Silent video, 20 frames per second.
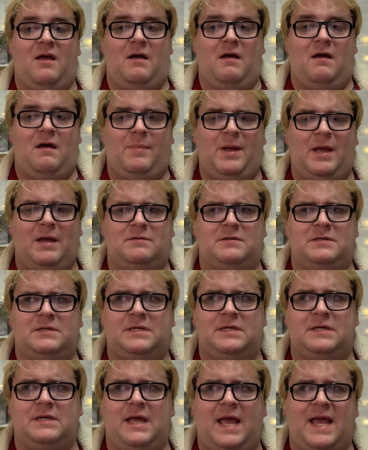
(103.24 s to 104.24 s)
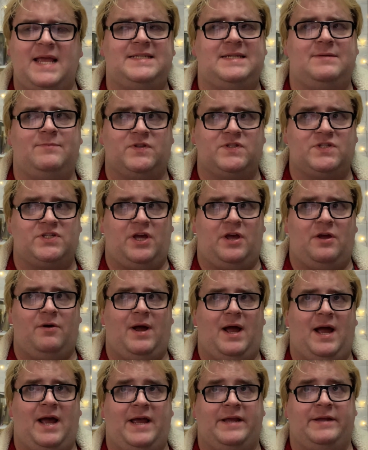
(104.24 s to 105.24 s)
About 18 months ago,
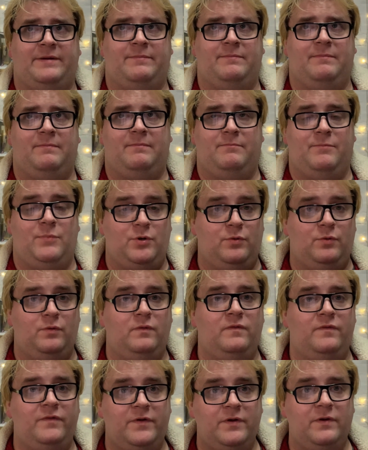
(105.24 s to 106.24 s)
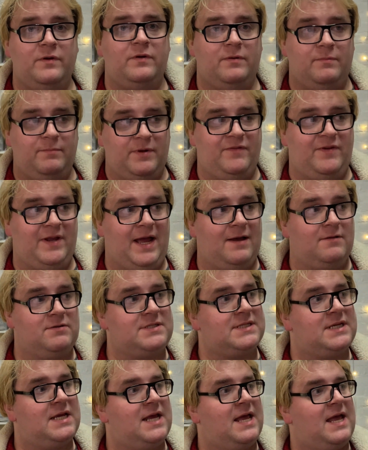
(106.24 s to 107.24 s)
I moved
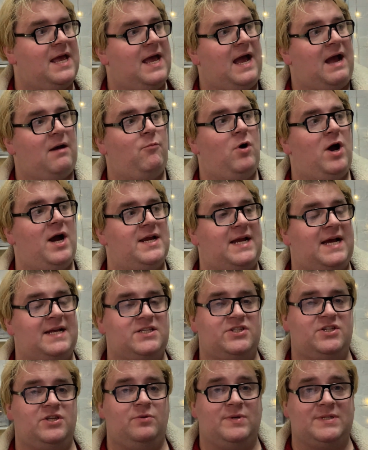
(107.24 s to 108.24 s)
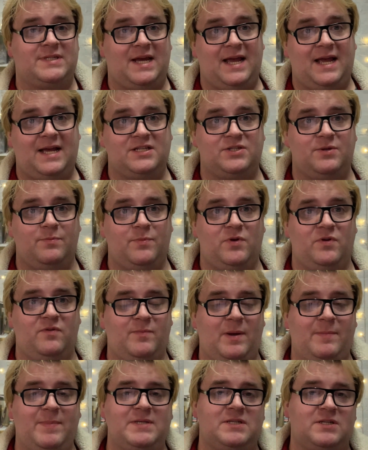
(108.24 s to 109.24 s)
house, and what I had to do was I had to move
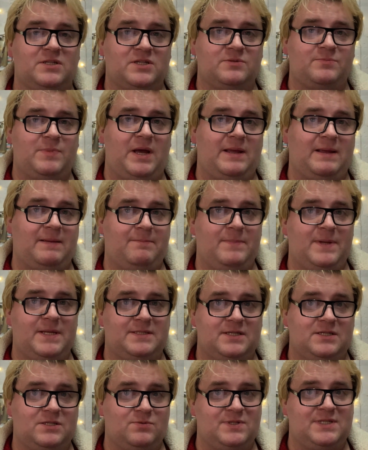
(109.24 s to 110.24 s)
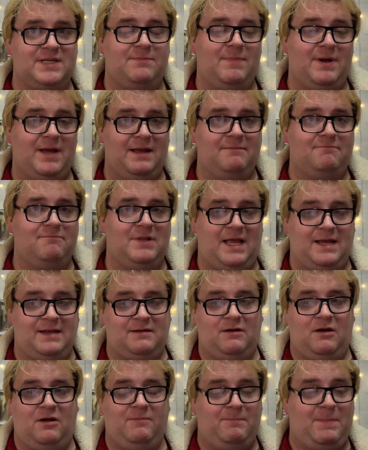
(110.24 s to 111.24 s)
my business, because my business was in my
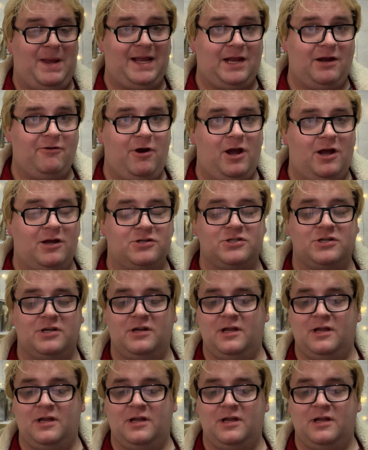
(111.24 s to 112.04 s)
garage.